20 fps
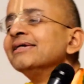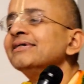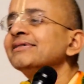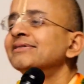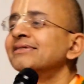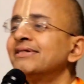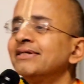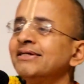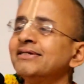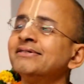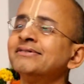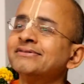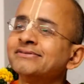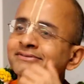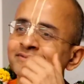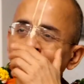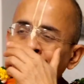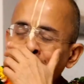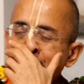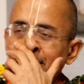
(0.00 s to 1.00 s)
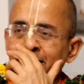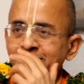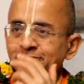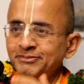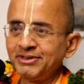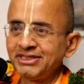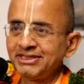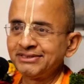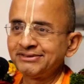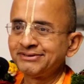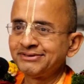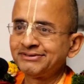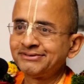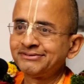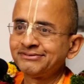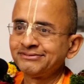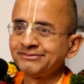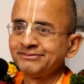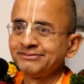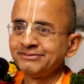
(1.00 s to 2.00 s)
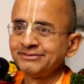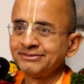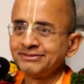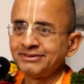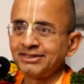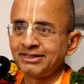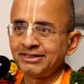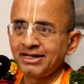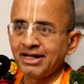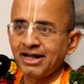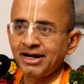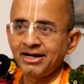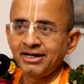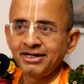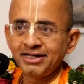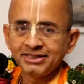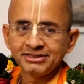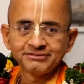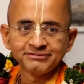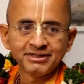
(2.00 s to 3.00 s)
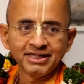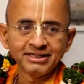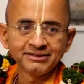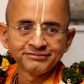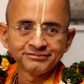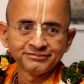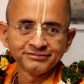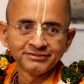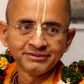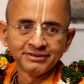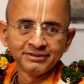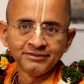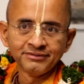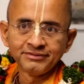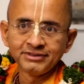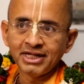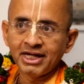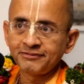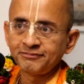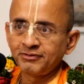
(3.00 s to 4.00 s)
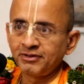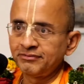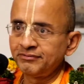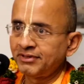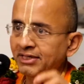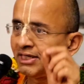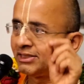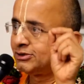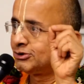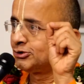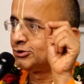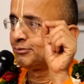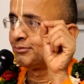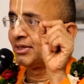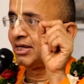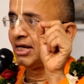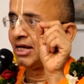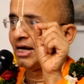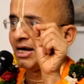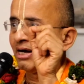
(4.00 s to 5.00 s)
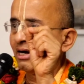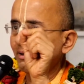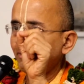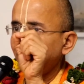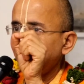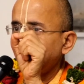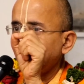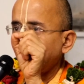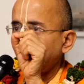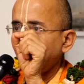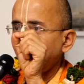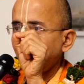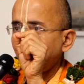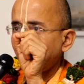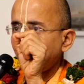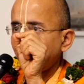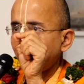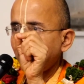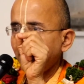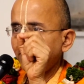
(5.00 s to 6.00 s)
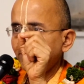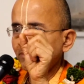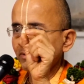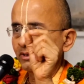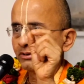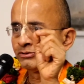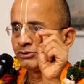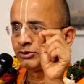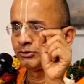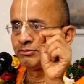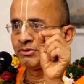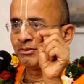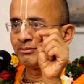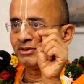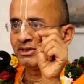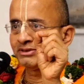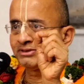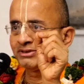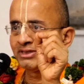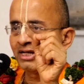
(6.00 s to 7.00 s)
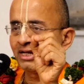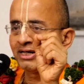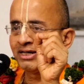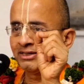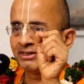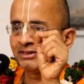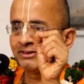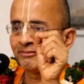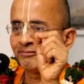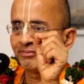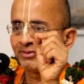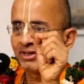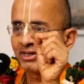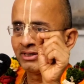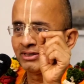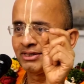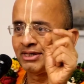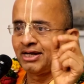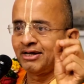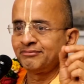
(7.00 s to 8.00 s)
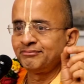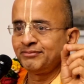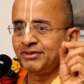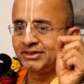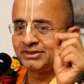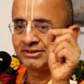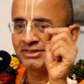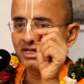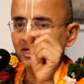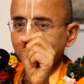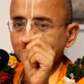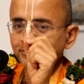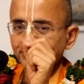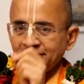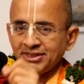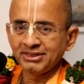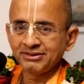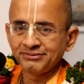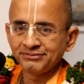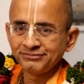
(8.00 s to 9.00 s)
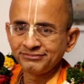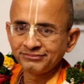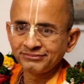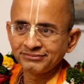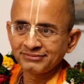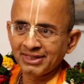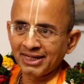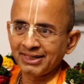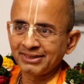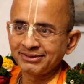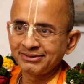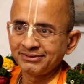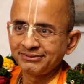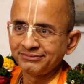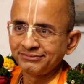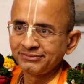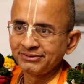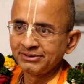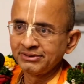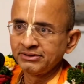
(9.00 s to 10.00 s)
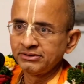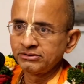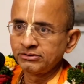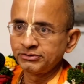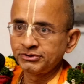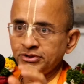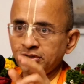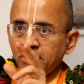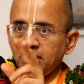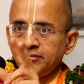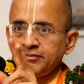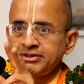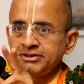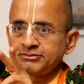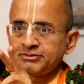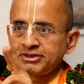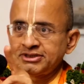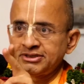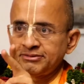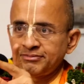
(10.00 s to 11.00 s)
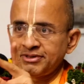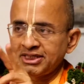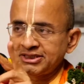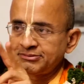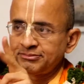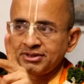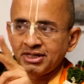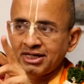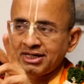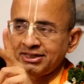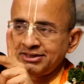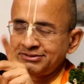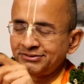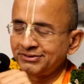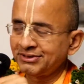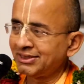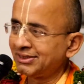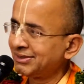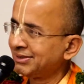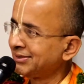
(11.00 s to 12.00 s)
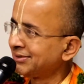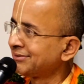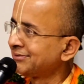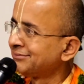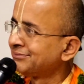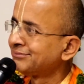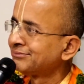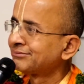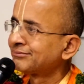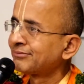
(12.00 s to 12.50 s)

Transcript: isn't it? Lakshmi is that Narayana's wife. Therefore, we write Shubha Labh. Huh? Shubha means Narayana. Labh means Lakshmi. Correct, no? So you should always worship Lakshmi Narayan together.